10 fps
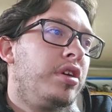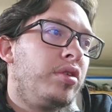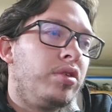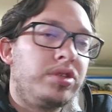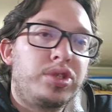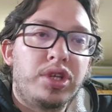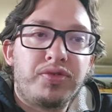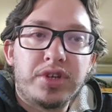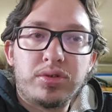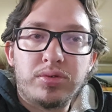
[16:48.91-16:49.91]
all the
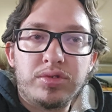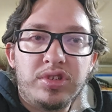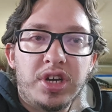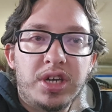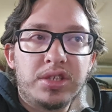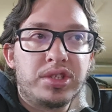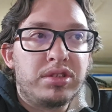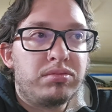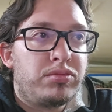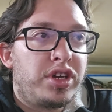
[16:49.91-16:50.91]
stuff I told you guys
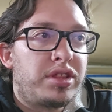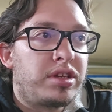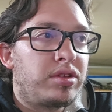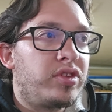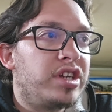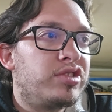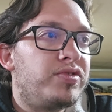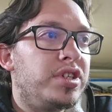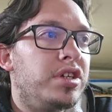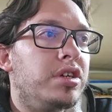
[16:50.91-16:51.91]
in, I think, the last
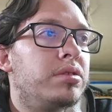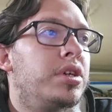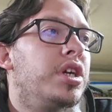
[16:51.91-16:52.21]
video.